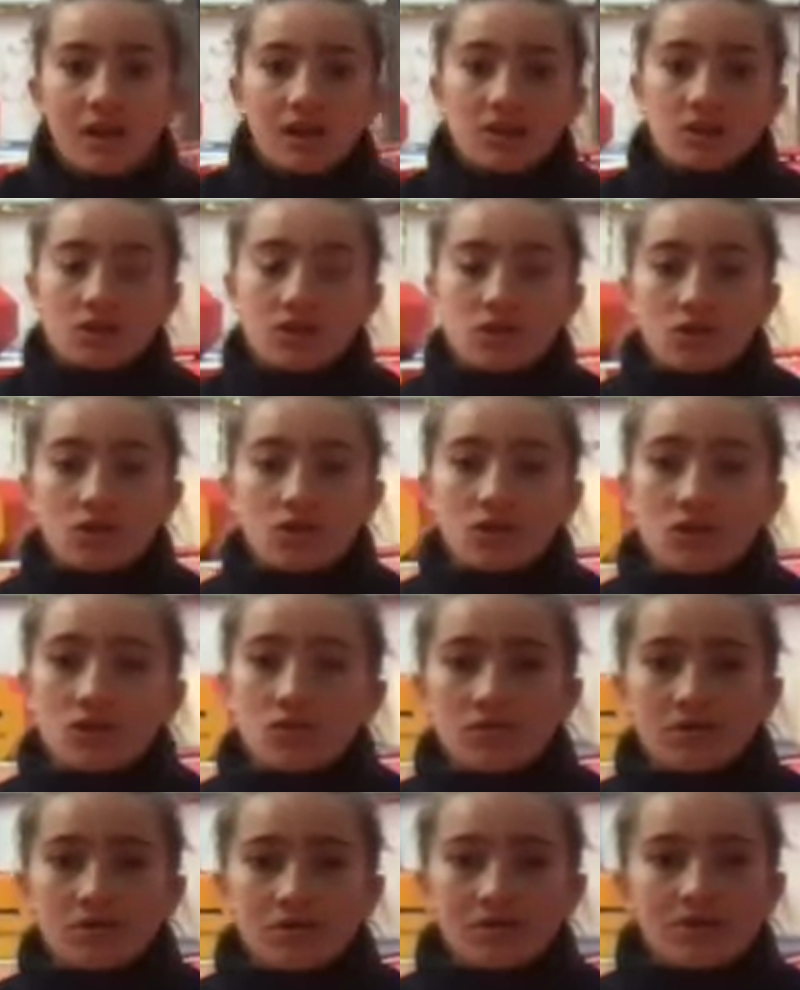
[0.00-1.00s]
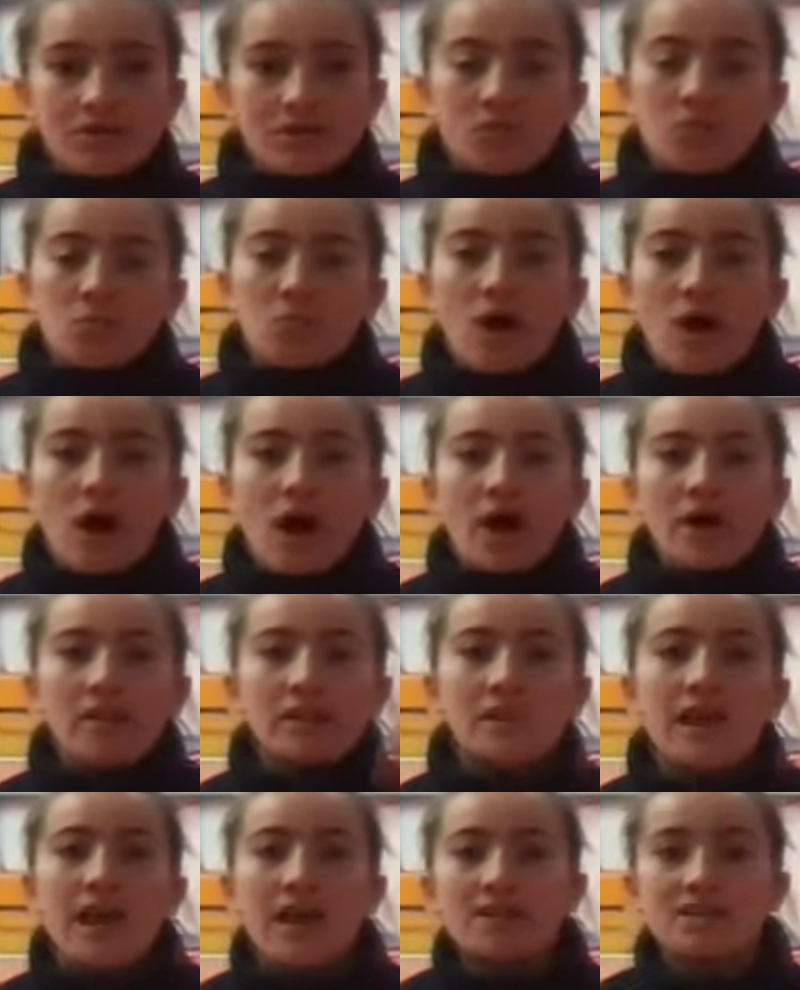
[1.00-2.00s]
2,
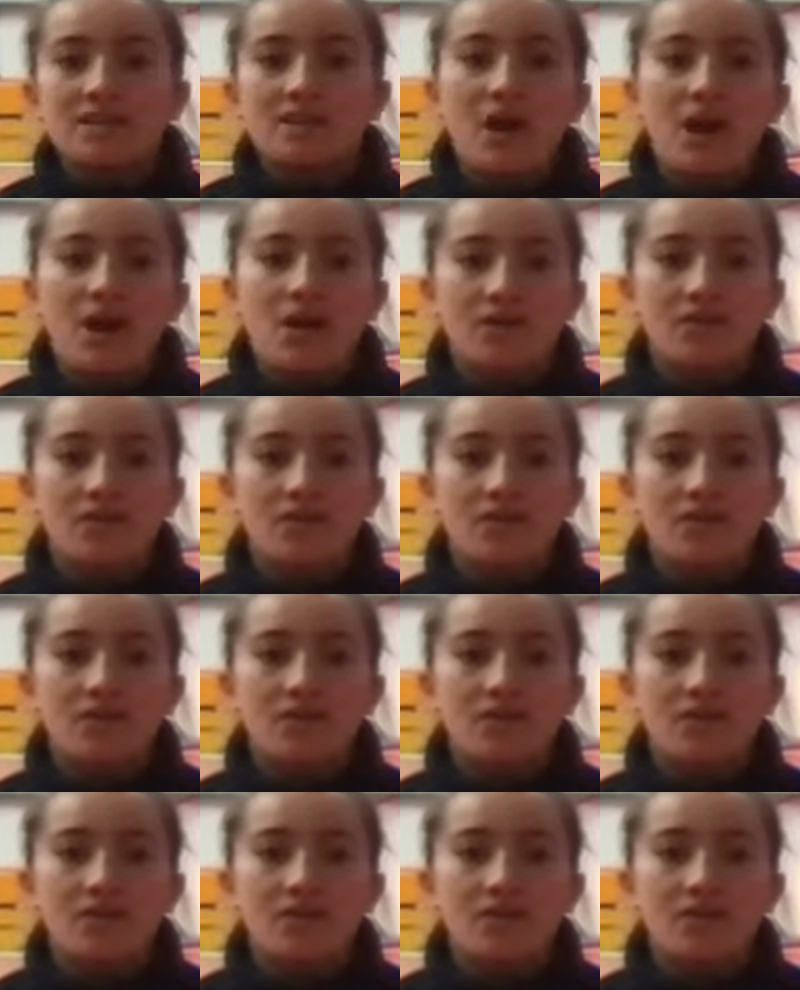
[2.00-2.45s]
1, let's go.